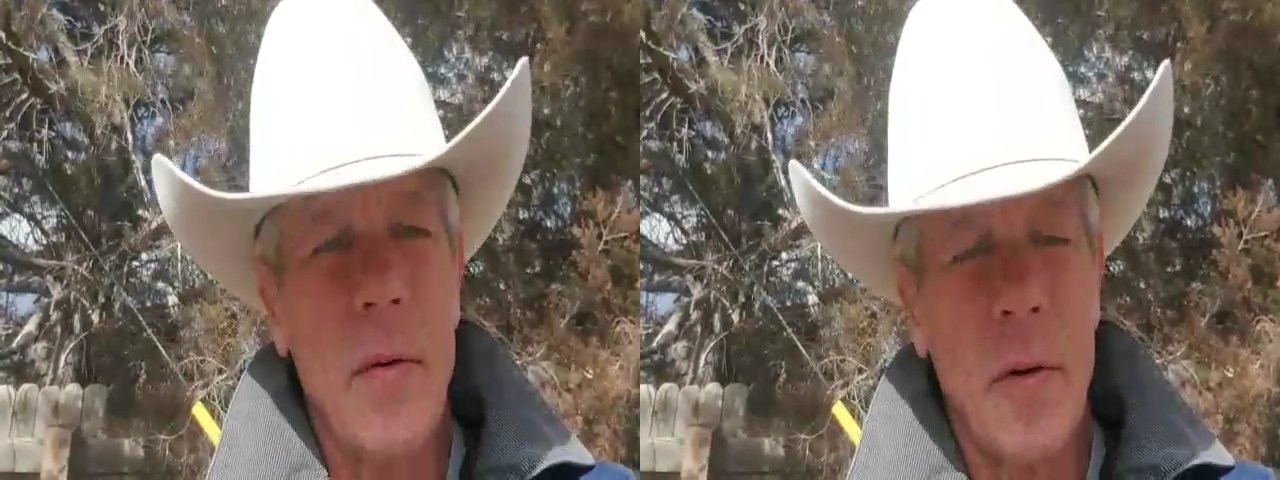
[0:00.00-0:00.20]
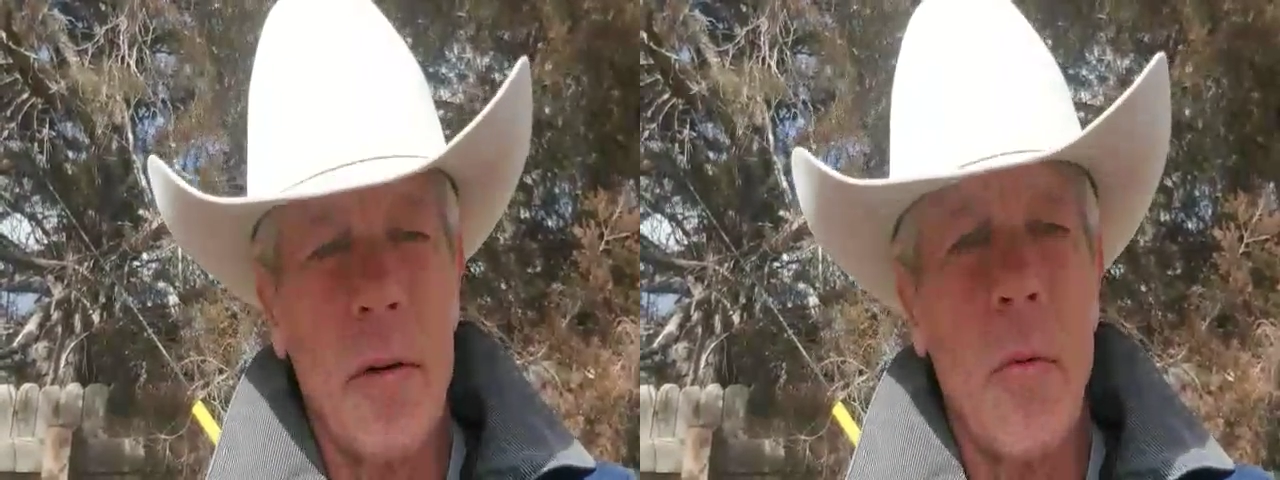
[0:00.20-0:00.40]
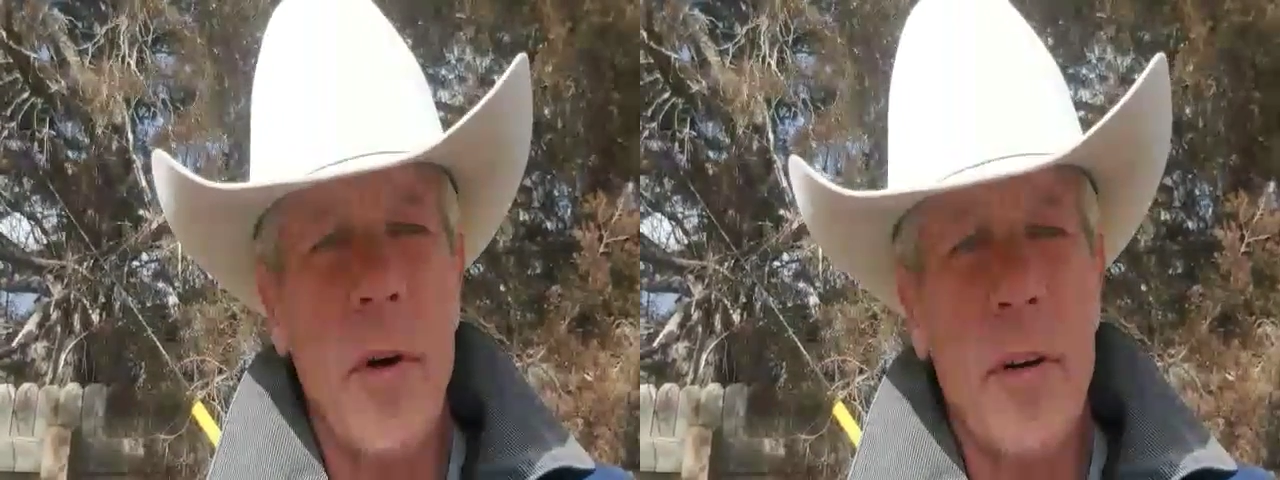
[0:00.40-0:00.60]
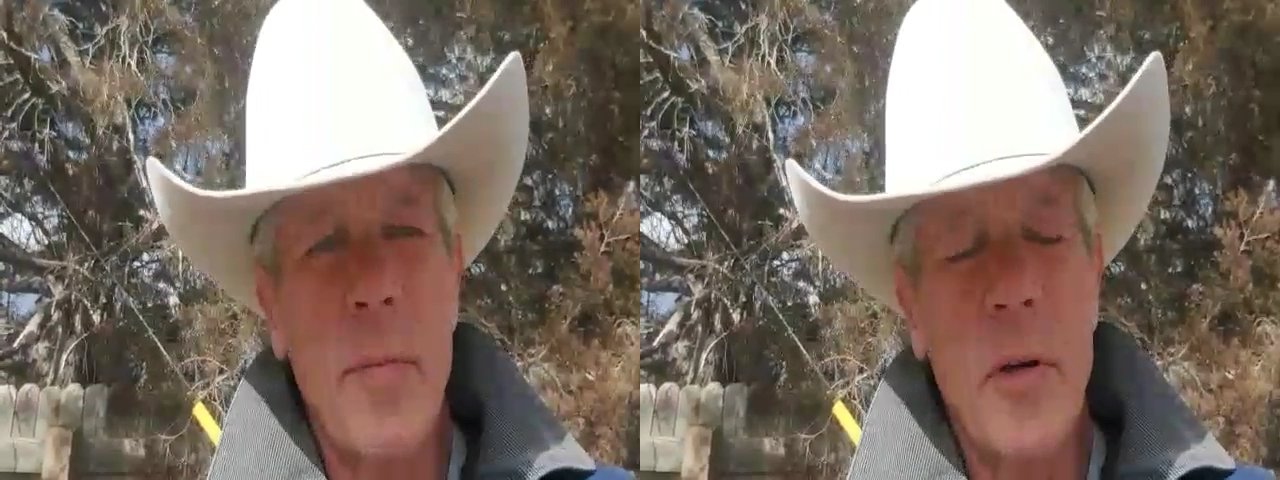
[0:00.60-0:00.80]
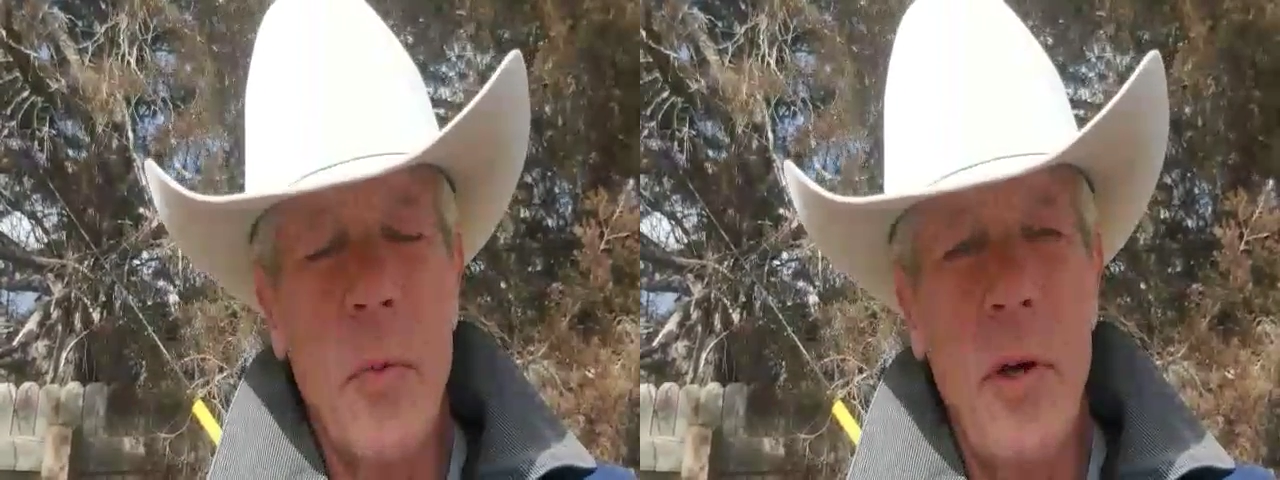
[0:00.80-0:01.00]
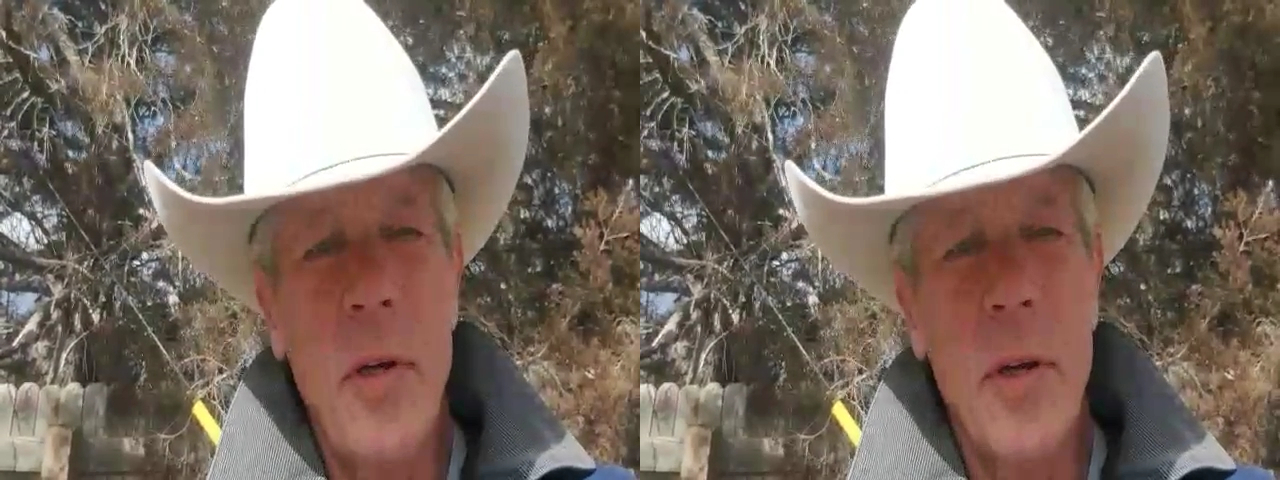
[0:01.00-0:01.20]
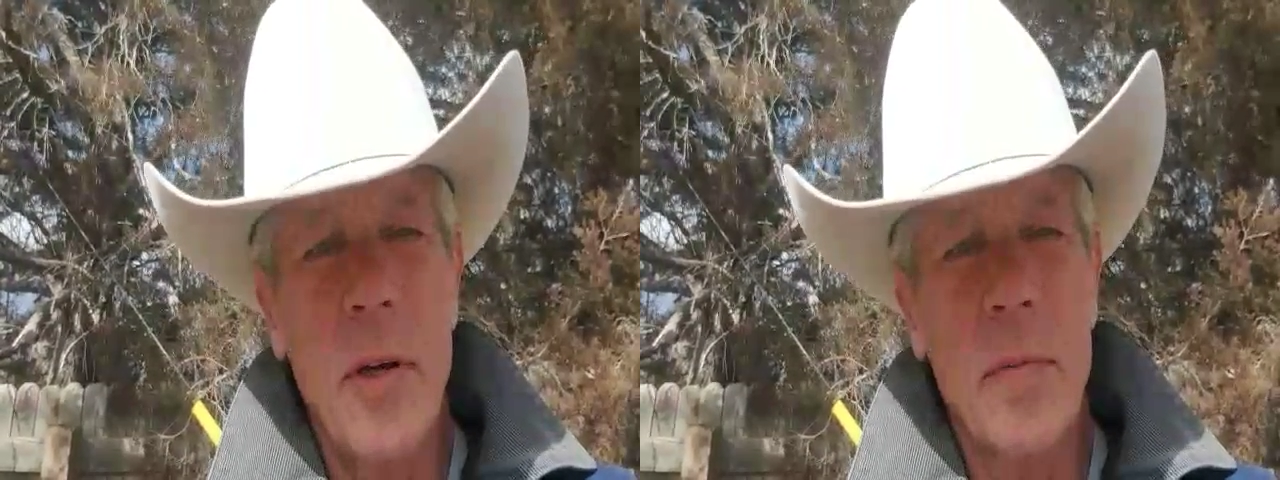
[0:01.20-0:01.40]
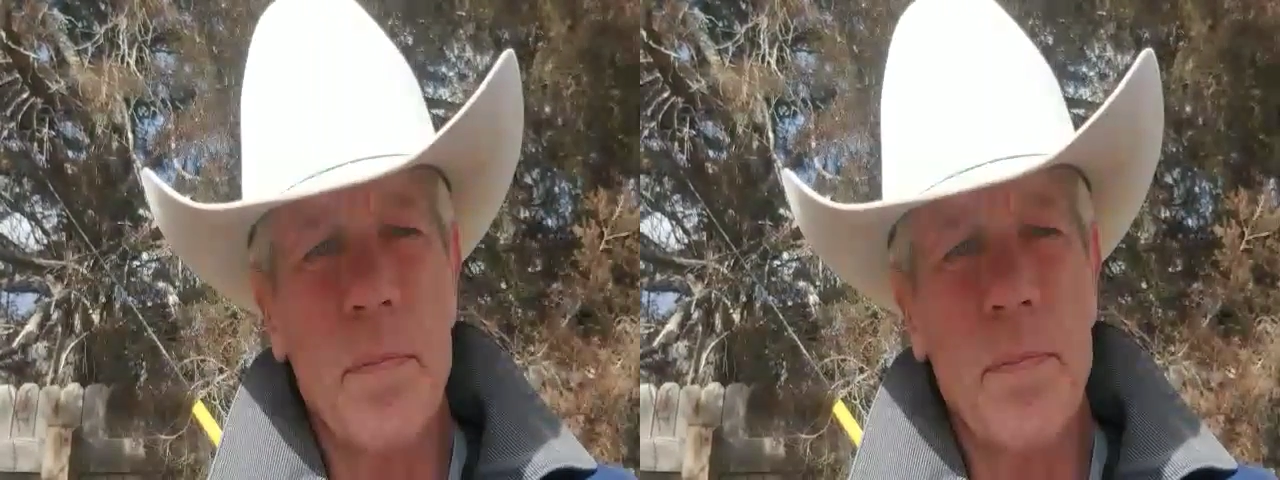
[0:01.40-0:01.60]
was once between
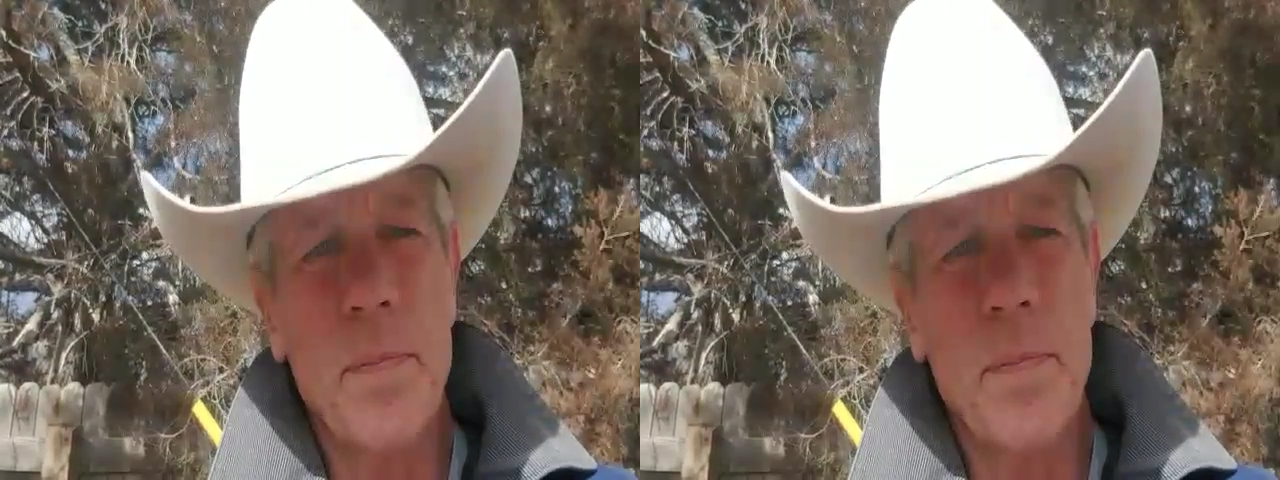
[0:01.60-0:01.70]
them.